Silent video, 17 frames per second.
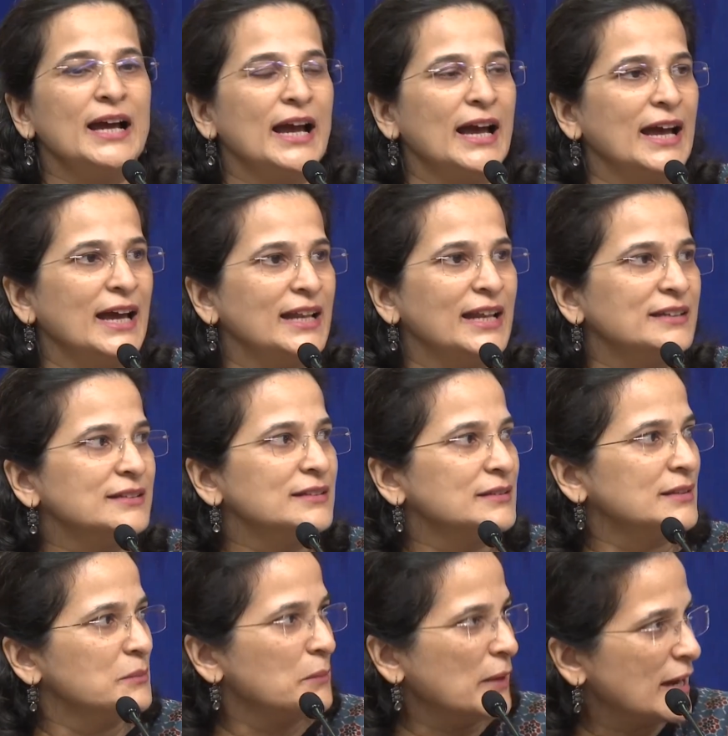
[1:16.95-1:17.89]
And
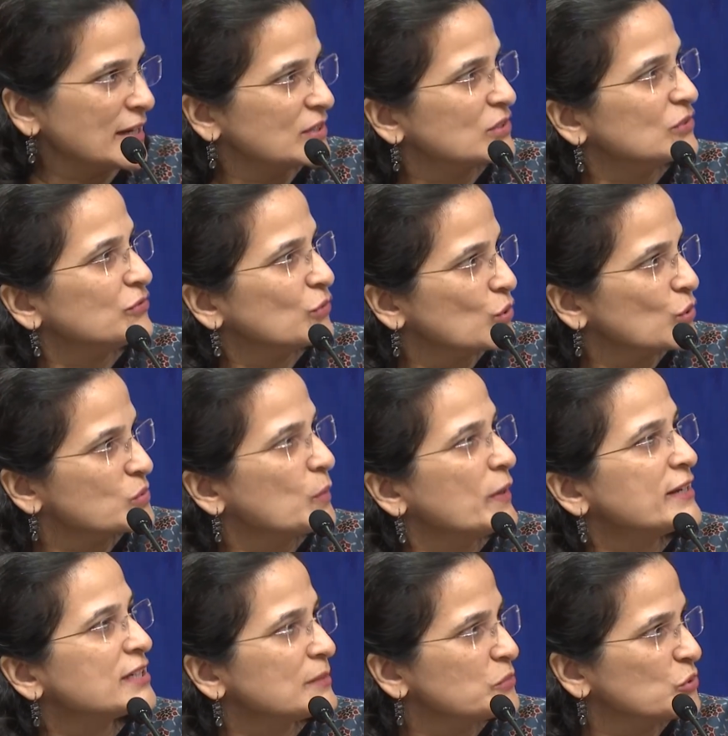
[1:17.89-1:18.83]
the matter, of course,
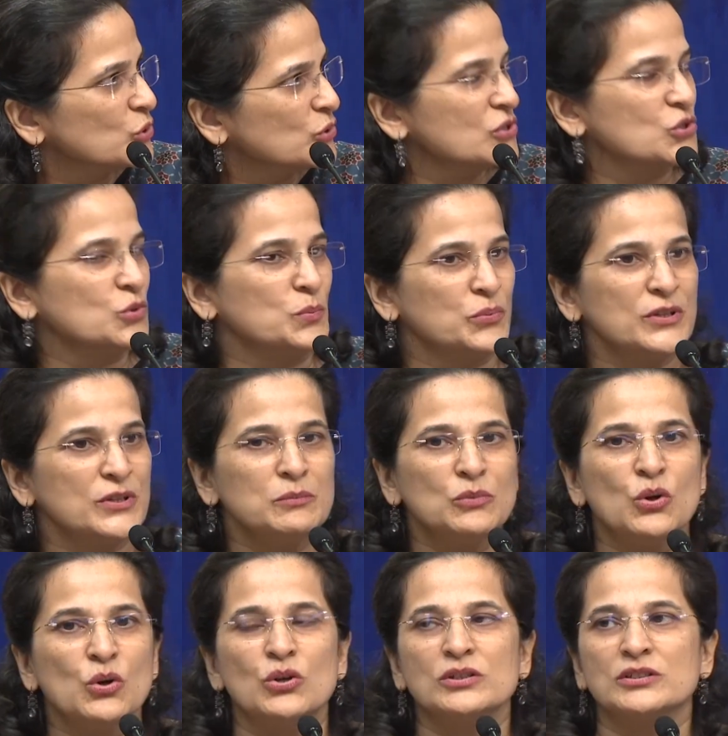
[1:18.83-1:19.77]
went up to the Supreme
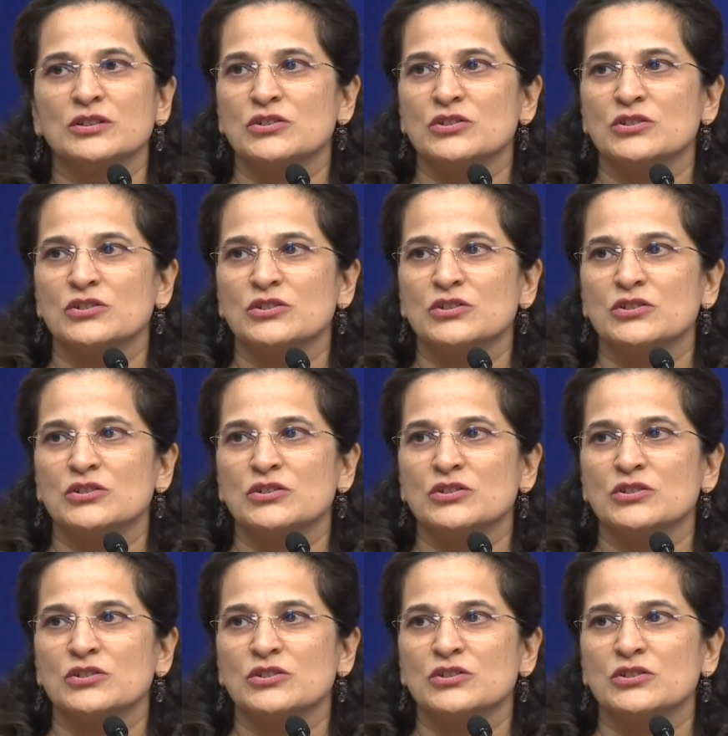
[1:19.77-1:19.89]
Court.